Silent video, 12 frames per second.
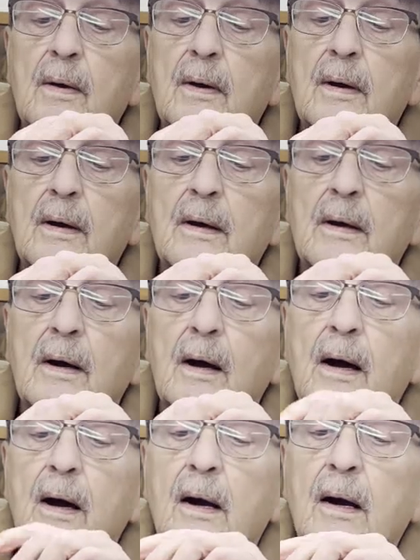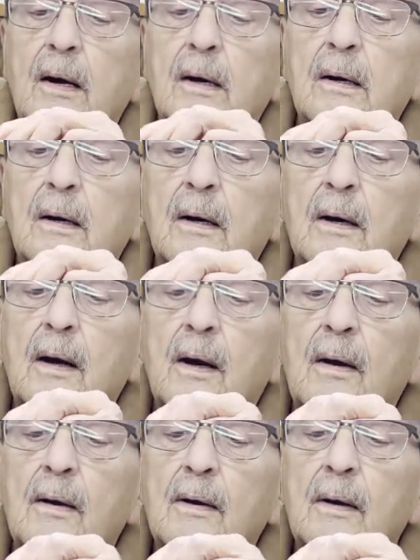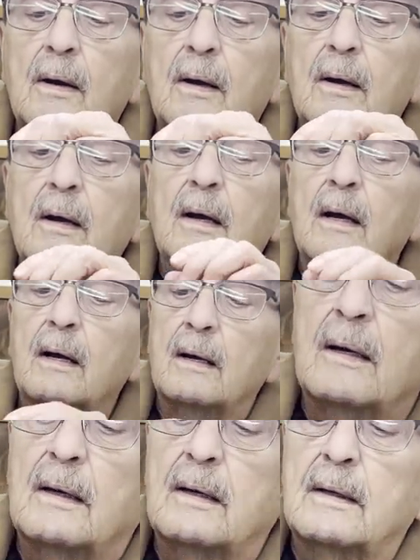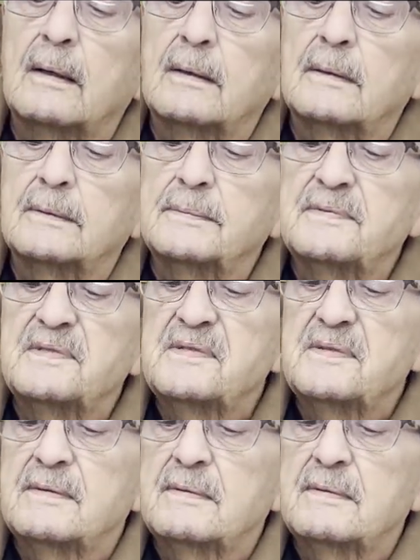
We have about 10 or 12 fibers.